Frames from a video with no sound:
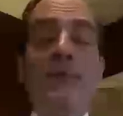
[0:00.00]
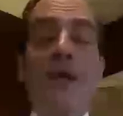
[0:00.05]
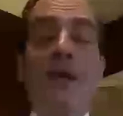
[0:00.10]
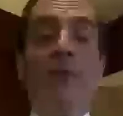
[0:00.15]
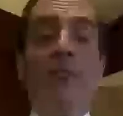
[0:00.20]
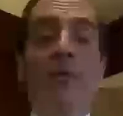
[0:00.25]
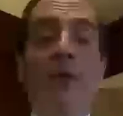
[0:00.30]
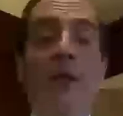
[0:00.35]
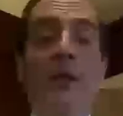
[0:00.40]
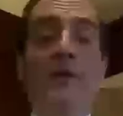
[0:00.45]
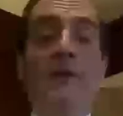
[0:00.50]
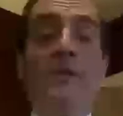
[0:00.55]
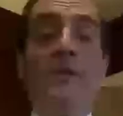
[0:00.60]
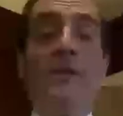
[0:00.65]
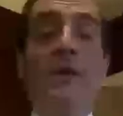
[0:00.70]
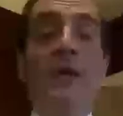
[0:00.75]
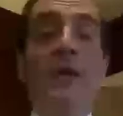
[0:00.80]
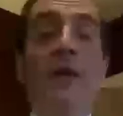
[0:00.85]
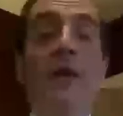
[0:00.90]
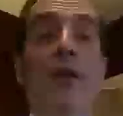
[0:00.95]
lice
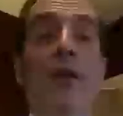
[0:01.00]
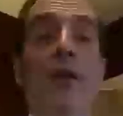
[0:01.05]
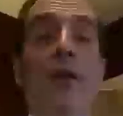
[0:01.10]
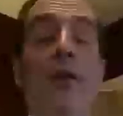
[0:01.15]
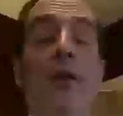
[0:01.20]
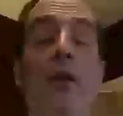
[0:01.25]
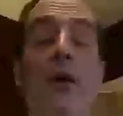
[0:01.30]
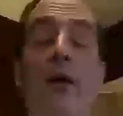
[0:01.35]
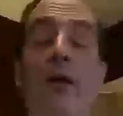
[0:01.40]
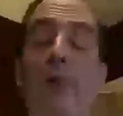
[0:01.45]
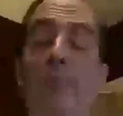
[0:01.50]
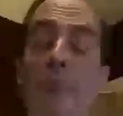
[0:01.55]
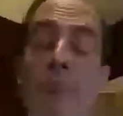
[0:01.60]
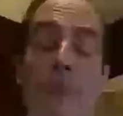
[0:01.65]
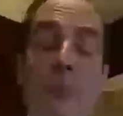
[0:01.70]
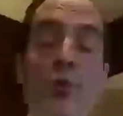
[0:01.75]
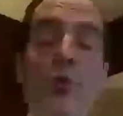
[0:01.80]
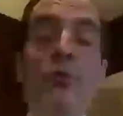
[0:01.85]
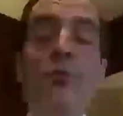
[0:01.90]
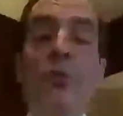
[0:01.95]
move
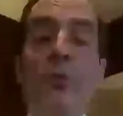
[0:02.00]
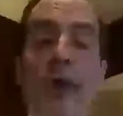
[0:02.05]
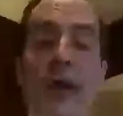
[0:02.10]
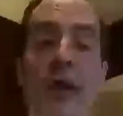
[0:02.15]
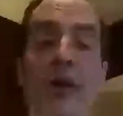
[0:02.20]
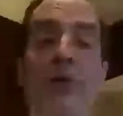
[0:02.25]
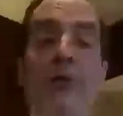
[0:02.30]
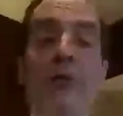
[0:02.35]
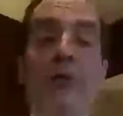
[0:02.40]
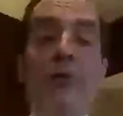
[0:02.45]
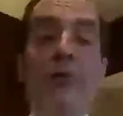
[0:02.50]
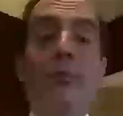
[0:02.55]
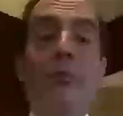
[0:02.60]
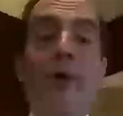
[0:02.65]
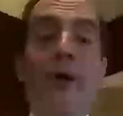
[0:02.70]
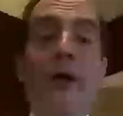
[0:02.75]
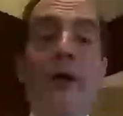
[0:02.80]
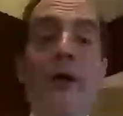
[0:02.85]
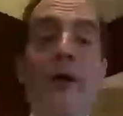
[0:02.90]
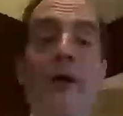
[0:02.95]
around when
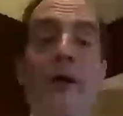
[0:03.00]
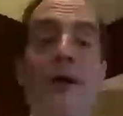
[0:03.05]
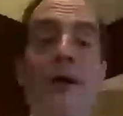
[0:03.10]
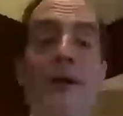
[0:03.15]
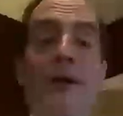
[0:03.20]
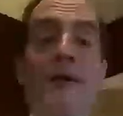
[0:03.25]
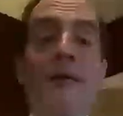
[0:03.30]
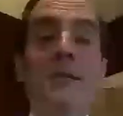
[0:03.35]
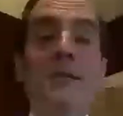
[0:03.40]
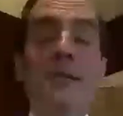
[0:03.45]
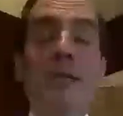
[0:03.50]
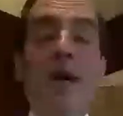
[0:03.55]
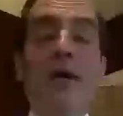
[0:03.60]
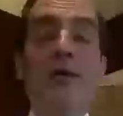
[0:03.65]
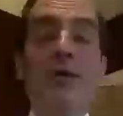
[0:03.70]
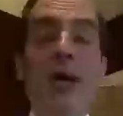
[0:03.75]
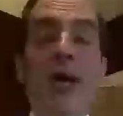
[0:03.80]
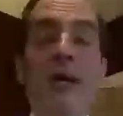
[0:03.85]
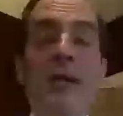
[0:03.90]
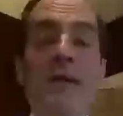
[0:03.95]
kids touch
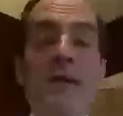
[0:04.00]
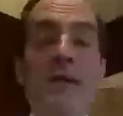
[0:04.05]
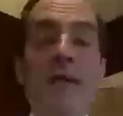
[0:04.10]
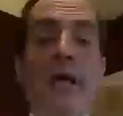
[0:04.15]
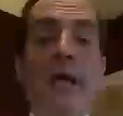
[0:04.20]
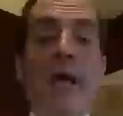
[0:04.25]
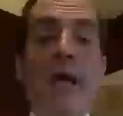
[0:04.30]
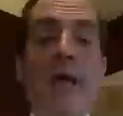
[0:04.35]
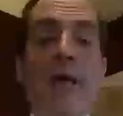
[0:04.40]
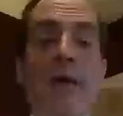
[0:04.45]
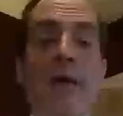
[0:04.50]
heads to head.